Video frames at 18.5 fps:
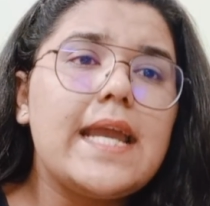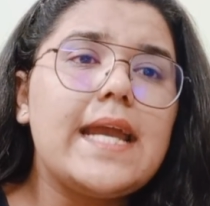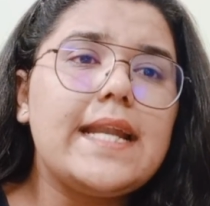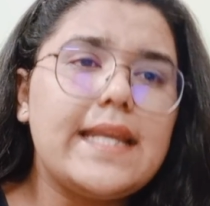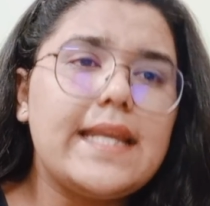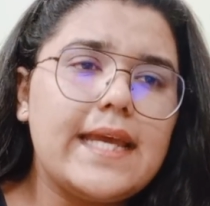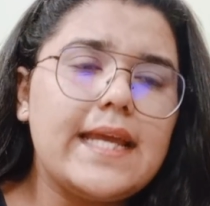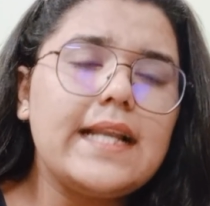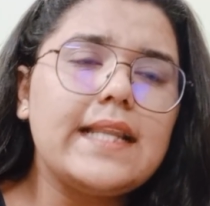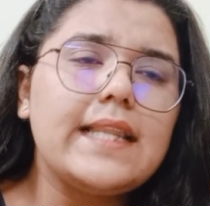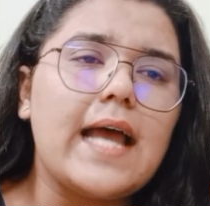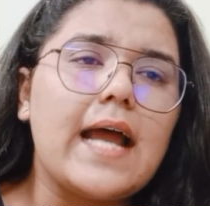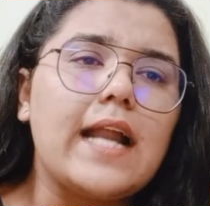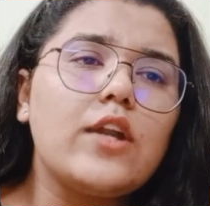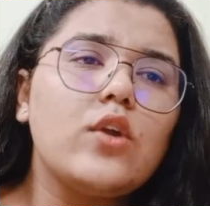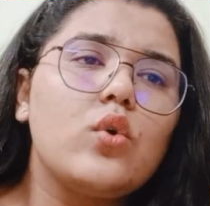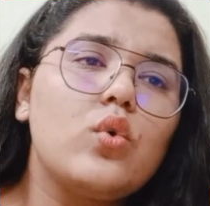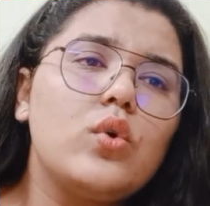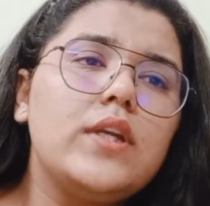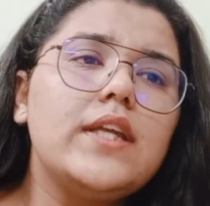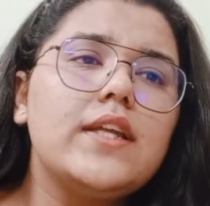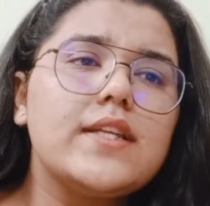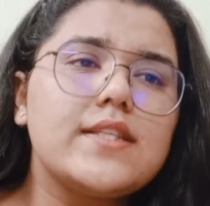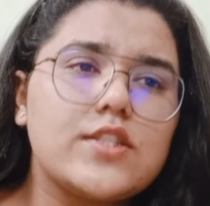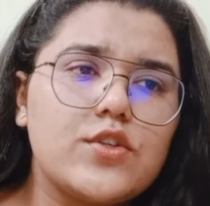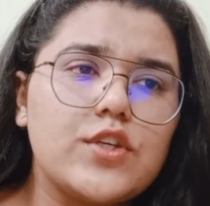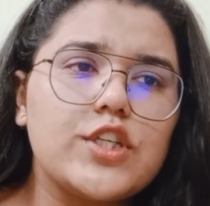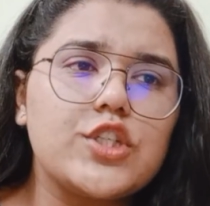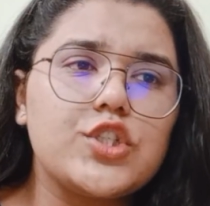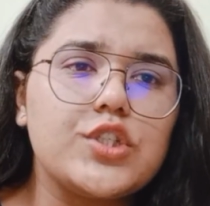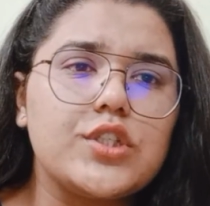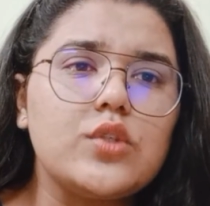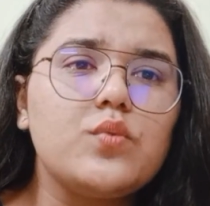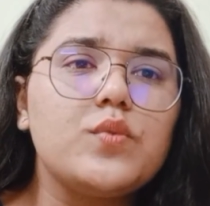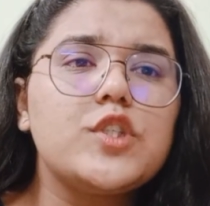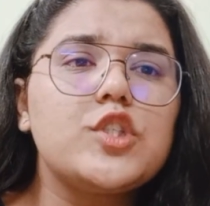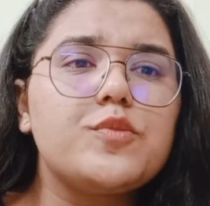It held that only
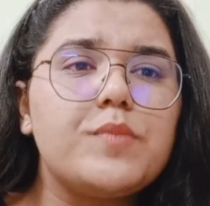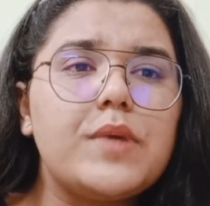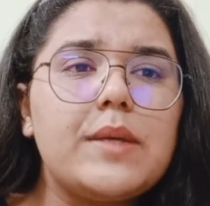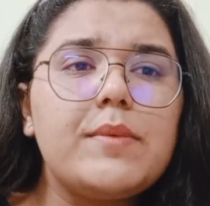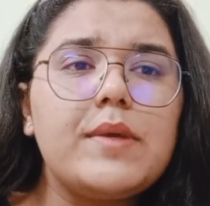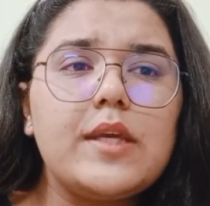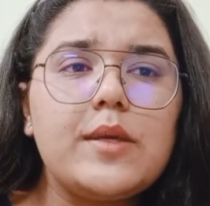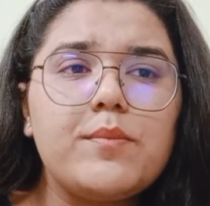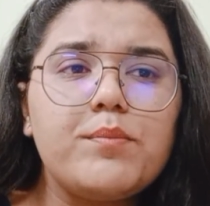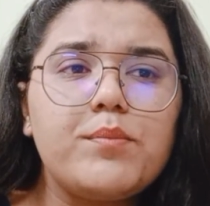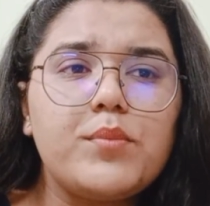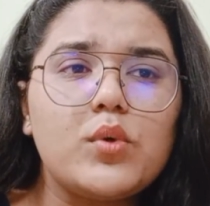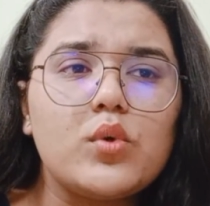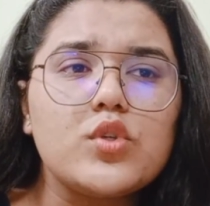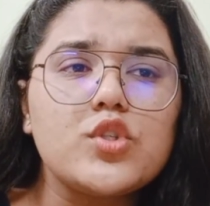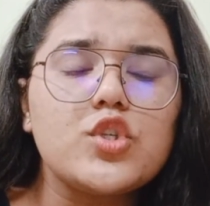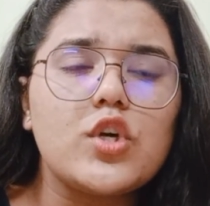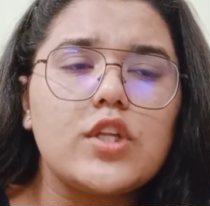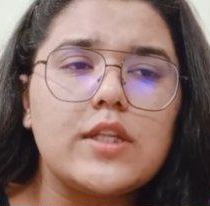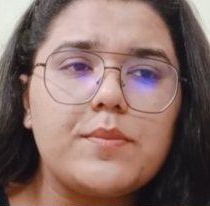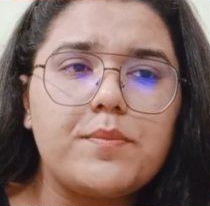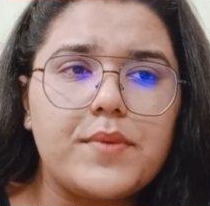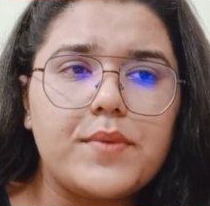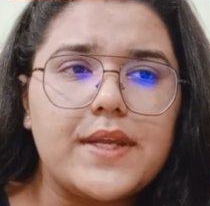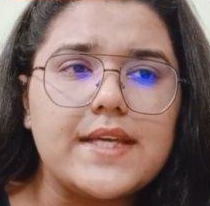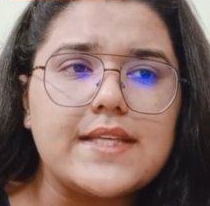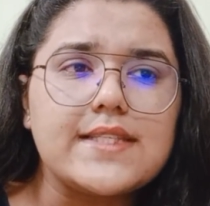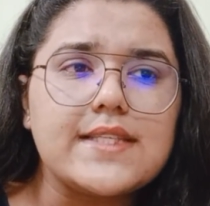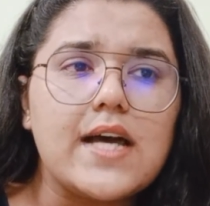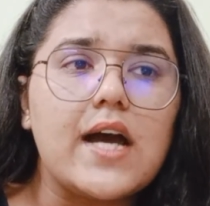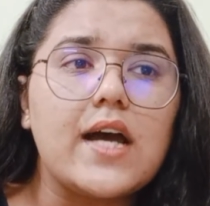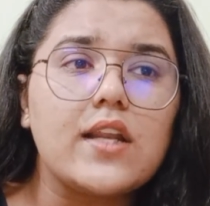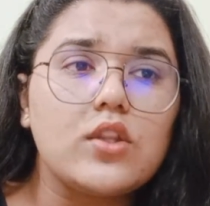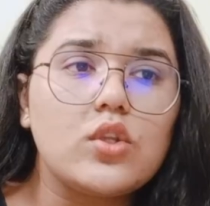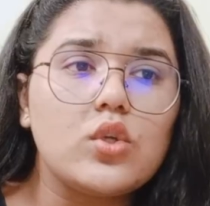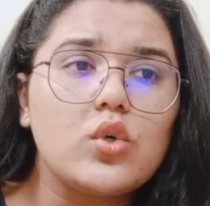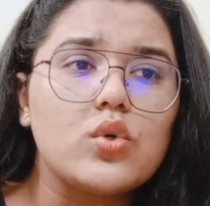restriction which may be imposed on the press
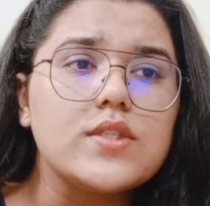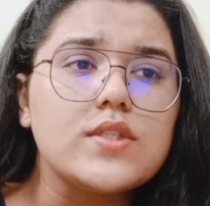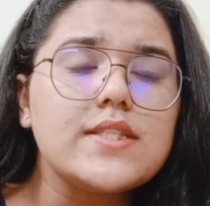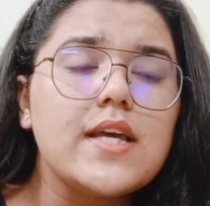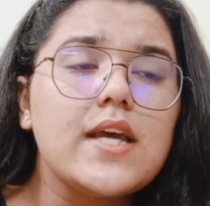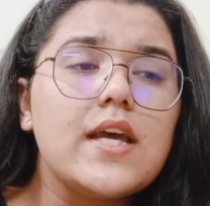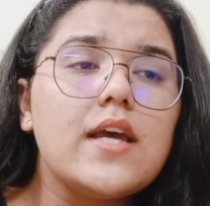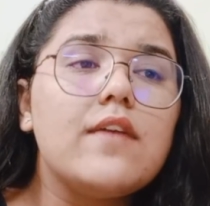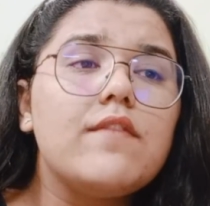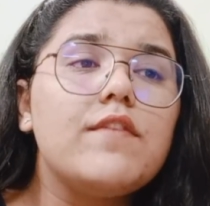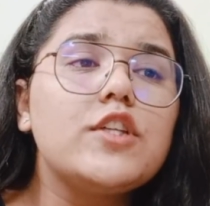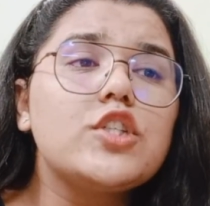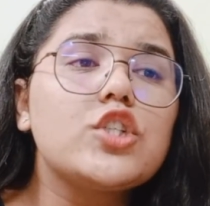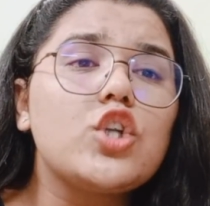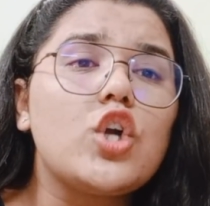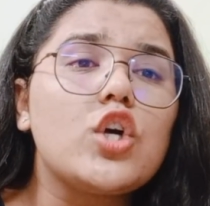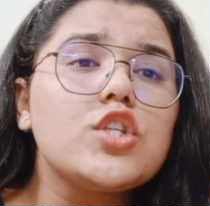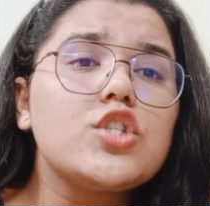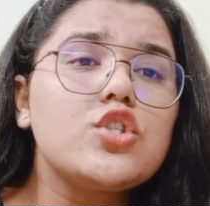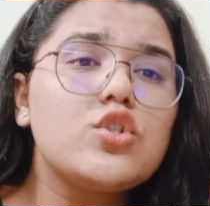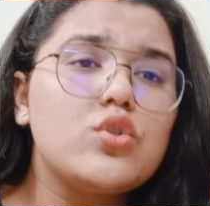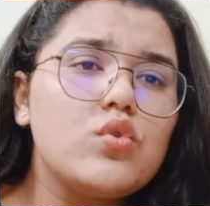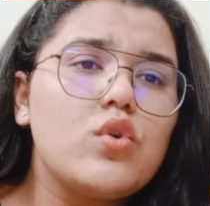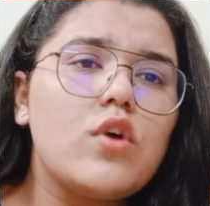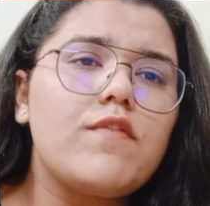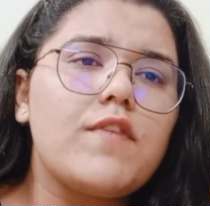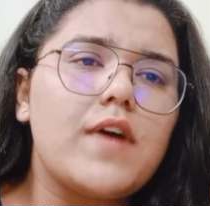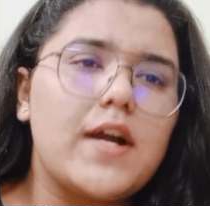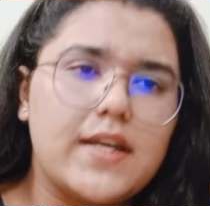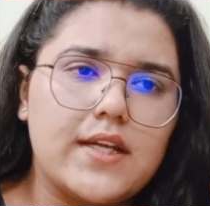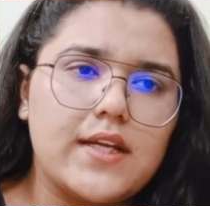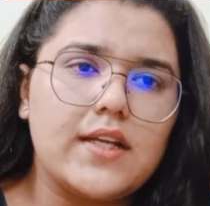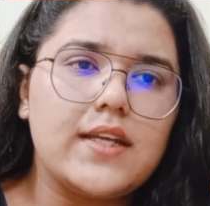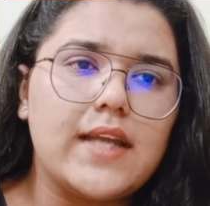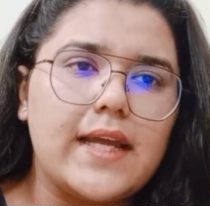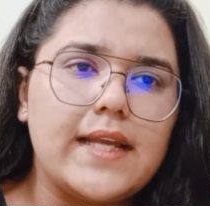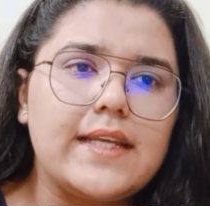are those which Clause 2 of
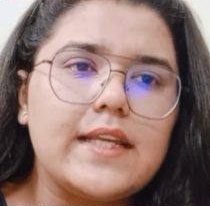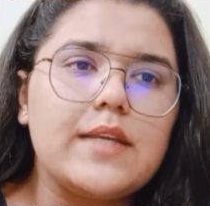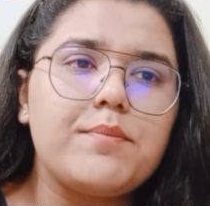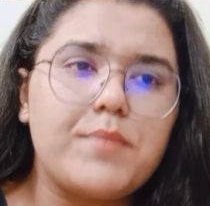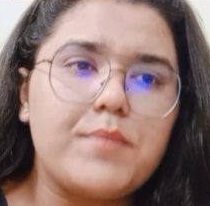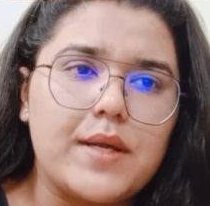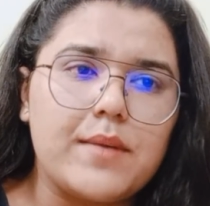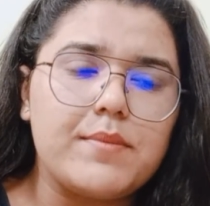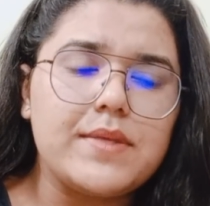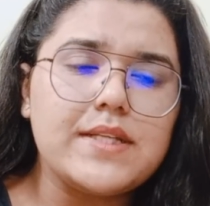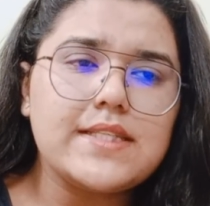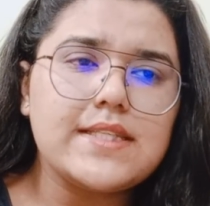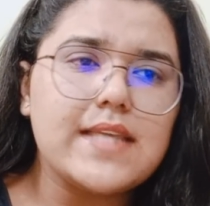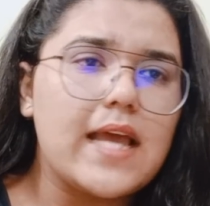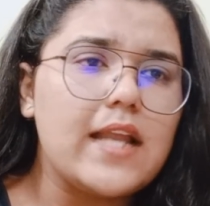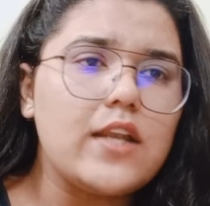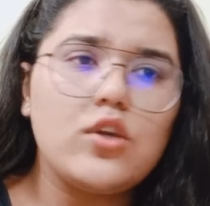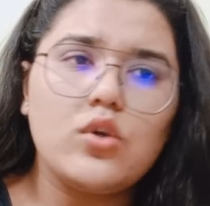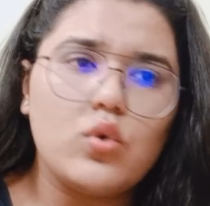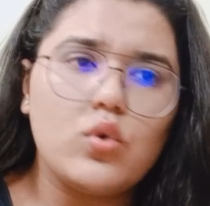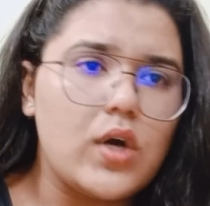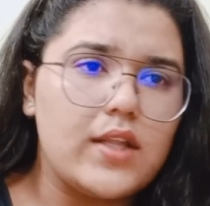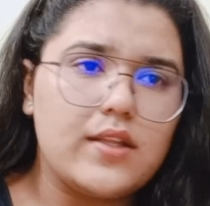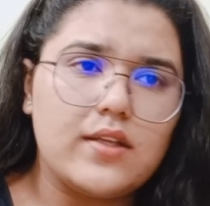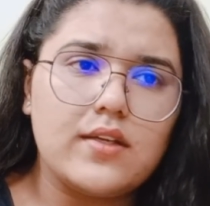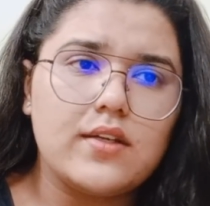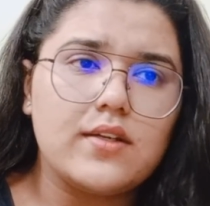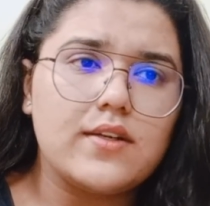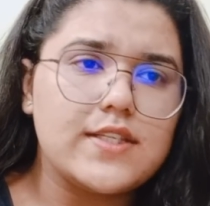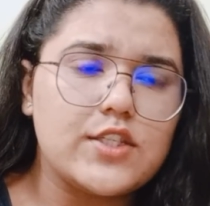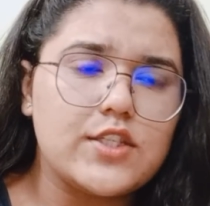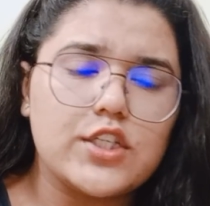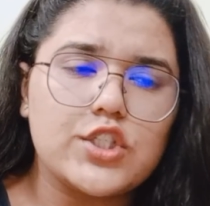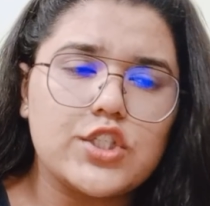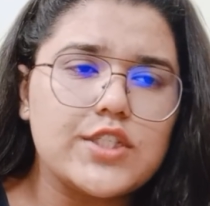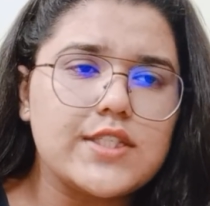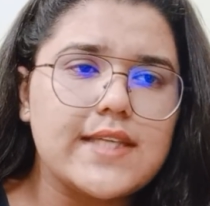Article 19 permits and no other
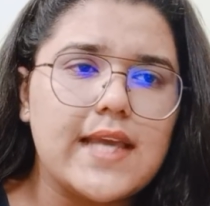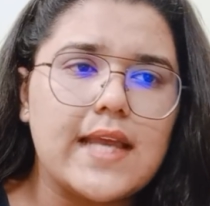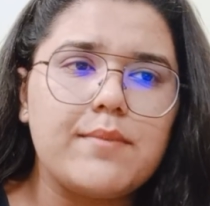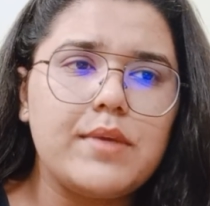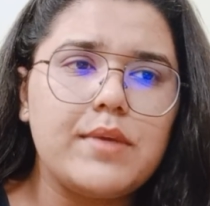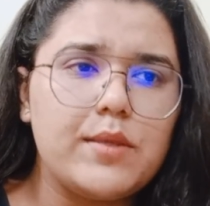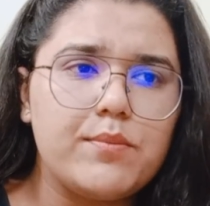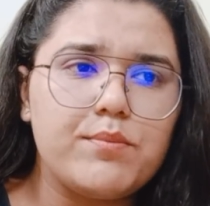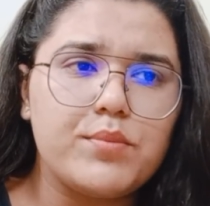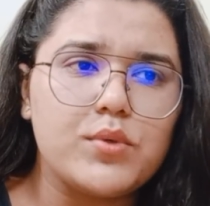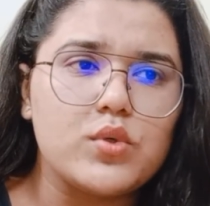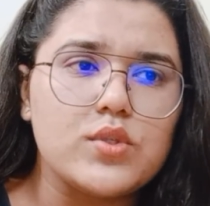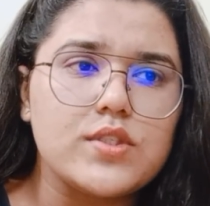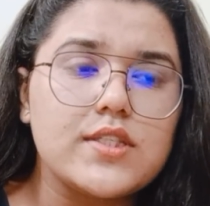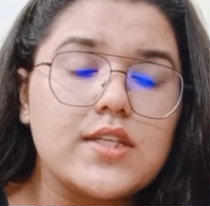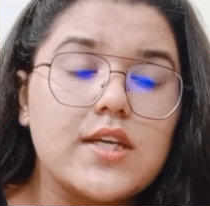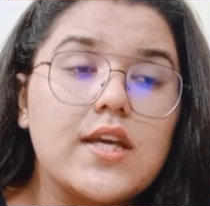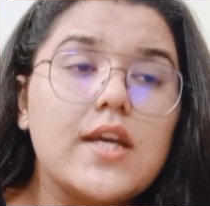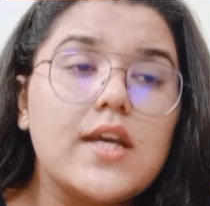restrictions can be imposed.